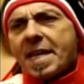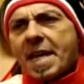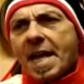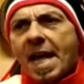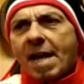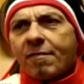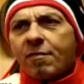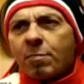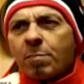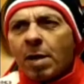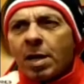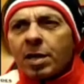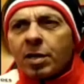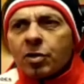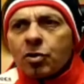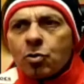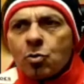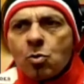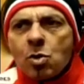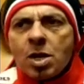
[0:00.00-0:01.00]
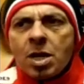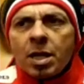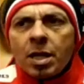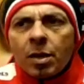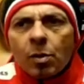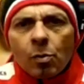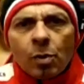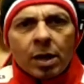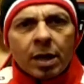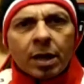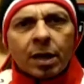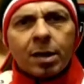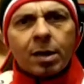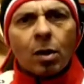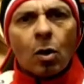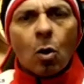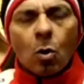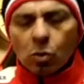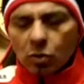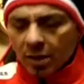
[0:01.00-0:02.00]
Everybody's really, really
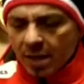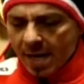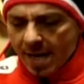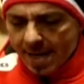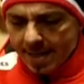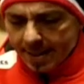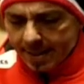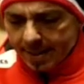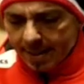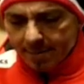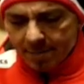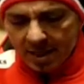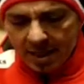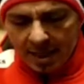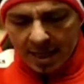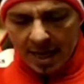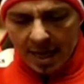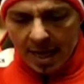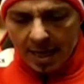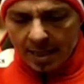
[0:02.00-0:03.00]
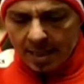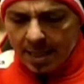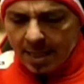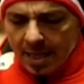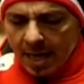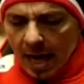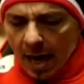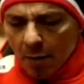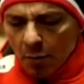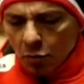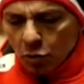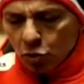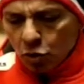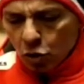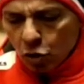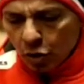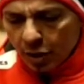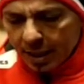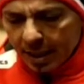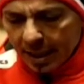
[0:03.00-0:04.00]
close, guys. I mean, I was
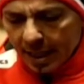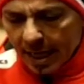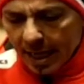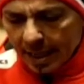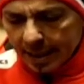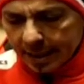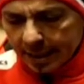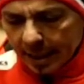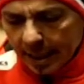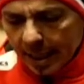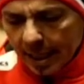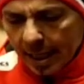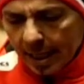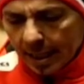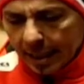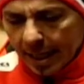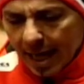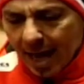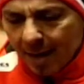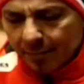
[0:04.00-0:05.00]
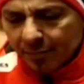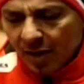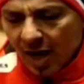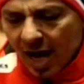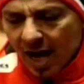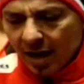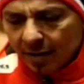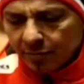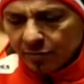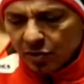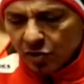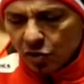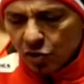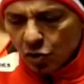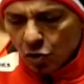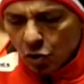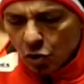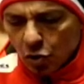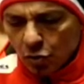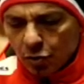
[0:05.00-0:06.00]
looking at lap times, and you
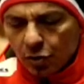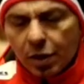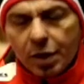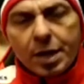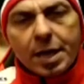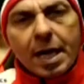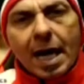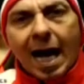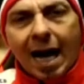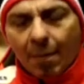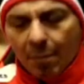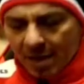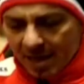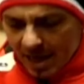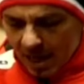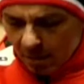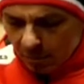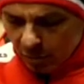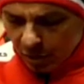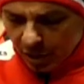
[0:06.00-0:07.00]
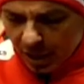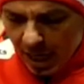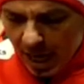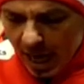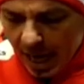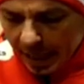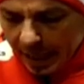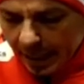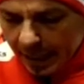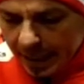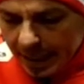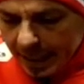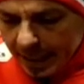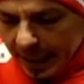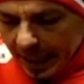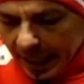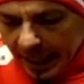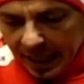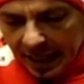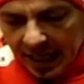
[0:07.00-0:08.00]
know, I'm a number guy.
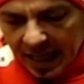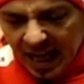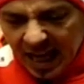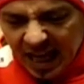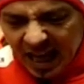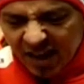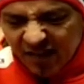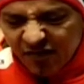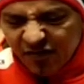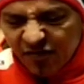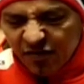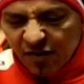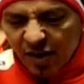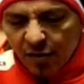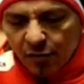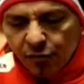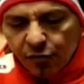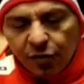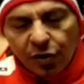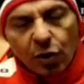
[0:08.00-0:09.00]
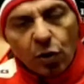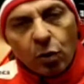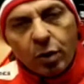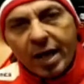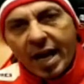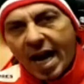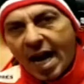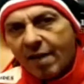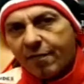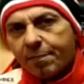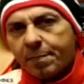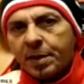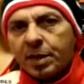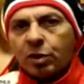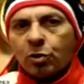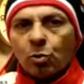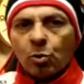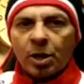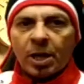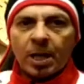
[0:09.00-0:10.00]
And if we look at
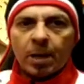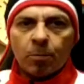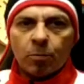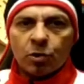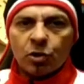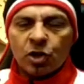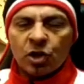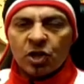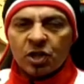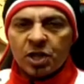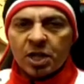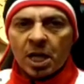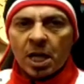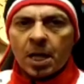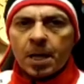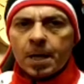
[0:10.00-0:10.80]
FP3, which is